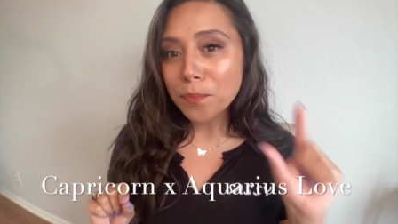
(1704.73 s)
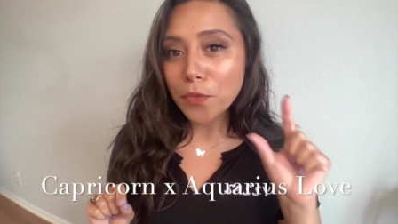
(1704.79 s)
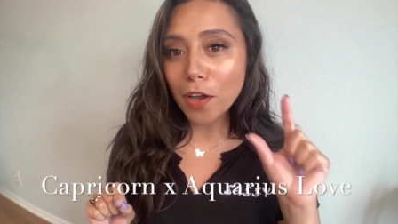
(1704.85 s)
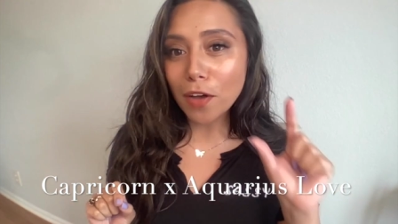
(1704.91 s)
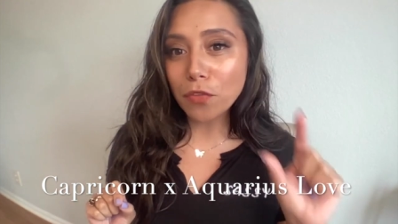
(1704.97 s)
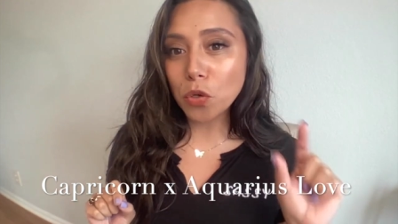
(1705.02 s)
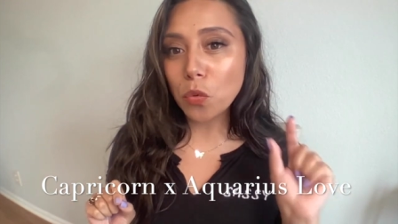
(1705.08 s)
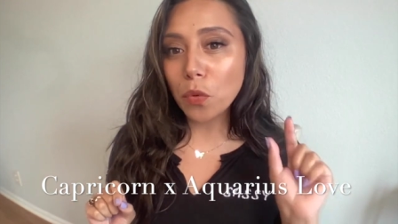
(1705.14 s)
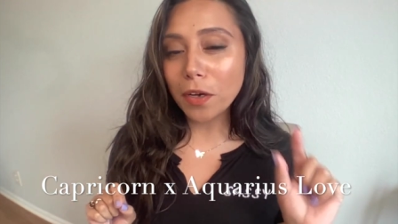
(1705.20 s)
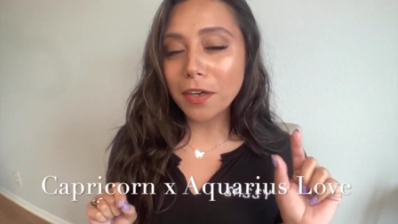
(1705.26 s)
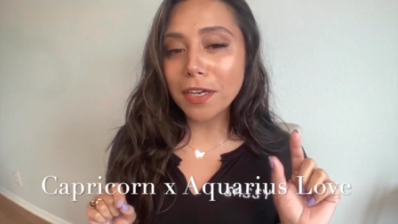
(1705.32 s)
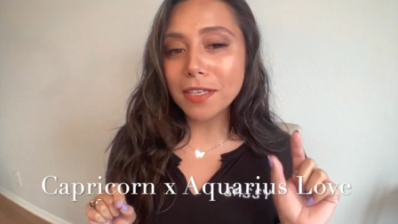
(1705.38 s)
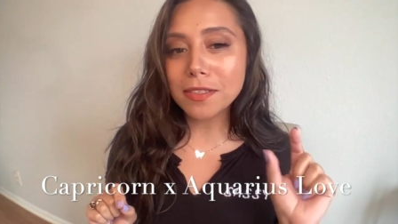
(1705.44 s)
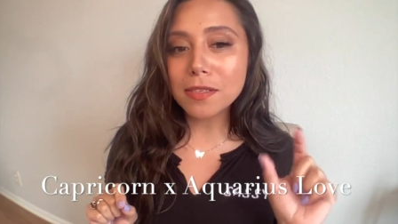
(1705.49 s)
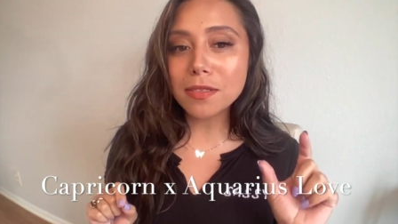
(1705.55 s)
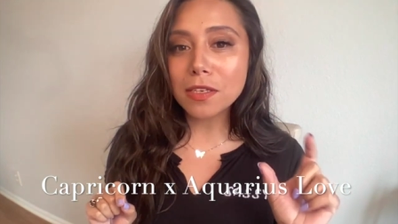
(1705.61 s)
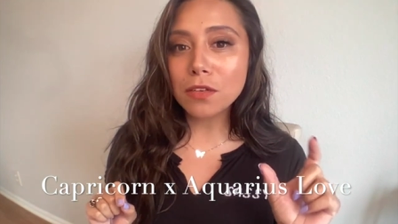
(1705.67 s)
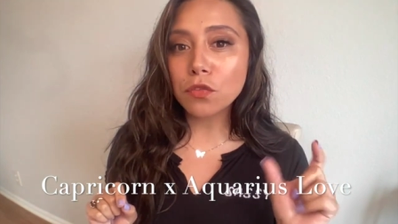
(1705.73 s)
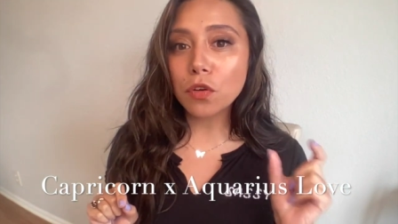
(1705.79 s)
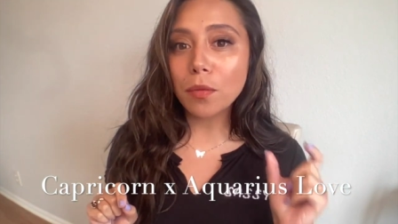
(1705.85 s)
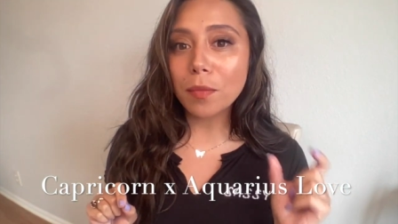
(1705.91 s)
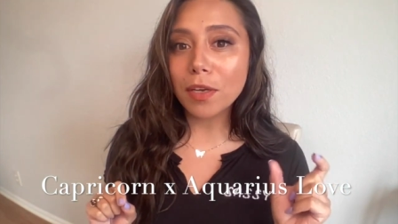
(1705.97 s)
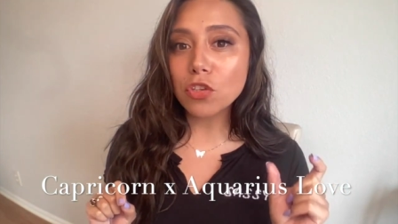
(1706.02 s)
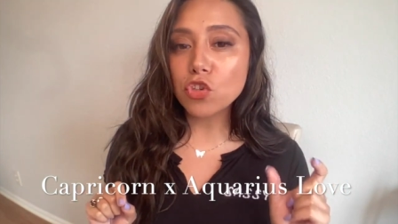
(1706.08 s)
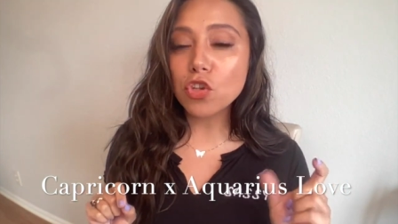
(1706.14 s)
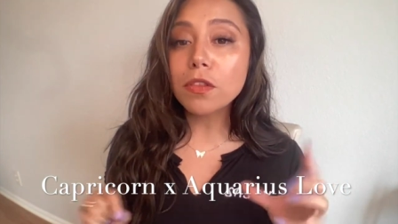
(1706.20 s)
of Aquarius's
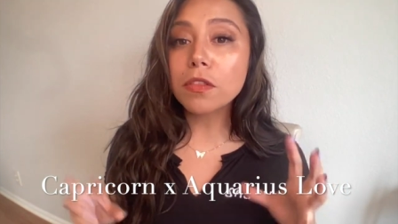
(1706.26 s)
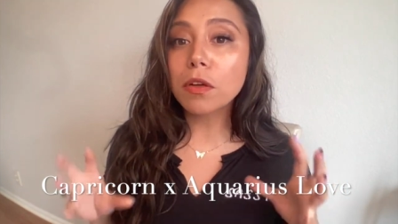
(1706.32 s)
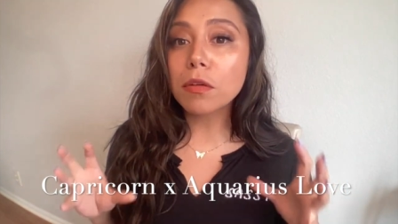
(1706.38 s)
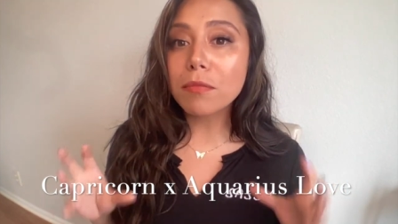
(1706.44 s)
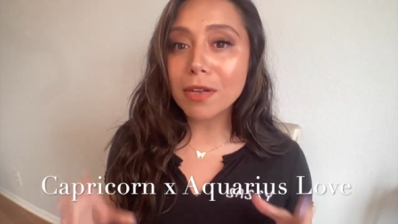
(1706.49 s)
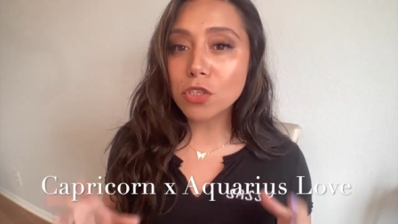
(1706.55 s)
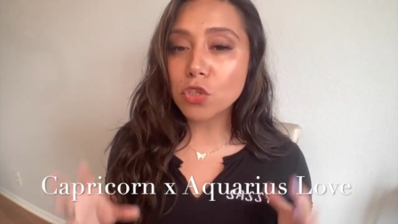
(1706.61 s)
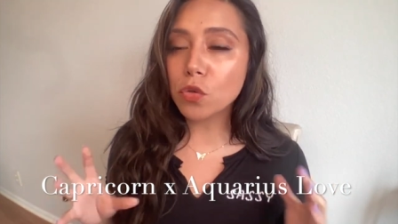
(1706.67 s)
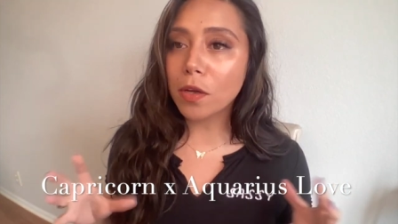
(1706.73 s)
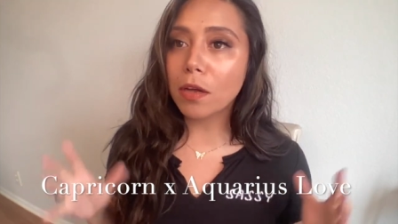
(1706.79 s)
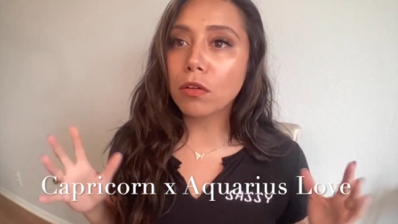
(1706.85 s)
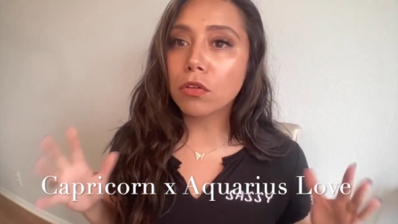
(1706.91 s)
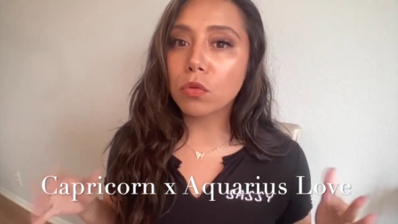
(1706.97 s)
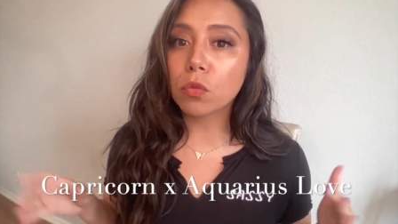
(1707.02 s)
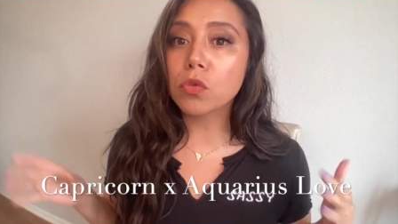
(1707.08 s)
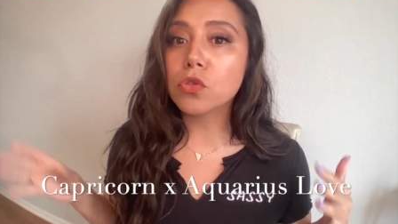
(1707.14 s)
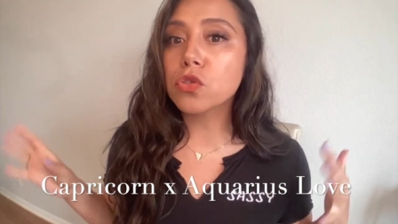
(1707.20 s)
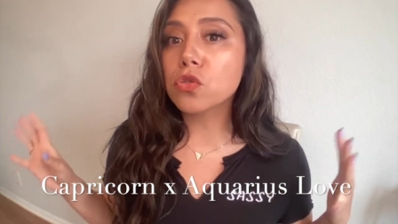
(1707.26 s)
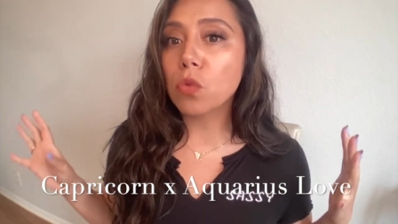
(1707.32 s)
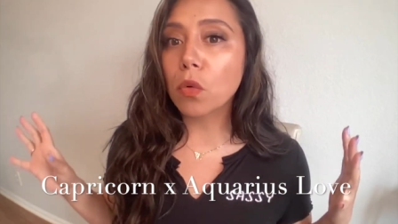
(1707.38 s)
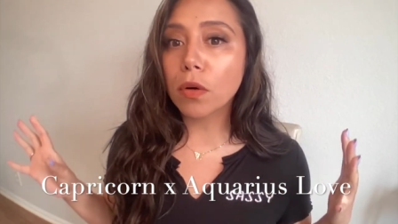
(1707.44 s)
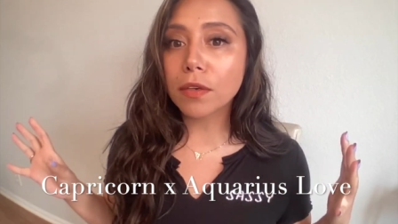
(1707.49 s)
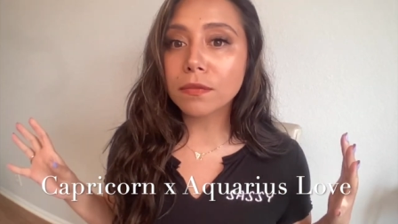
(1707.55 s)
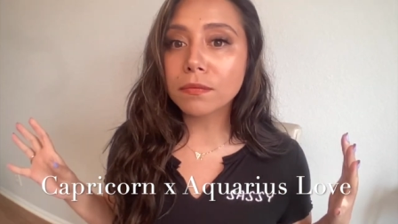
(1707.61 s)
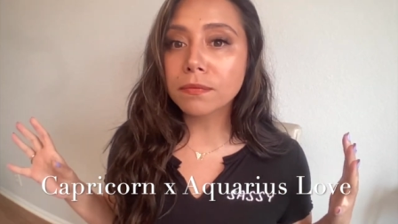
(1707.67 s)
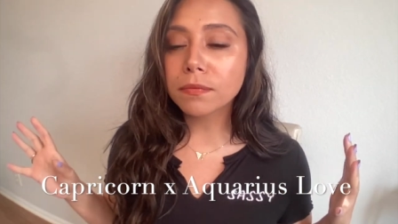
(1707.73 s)
information, their mental health will
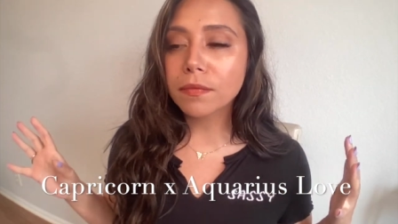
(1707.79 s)
soar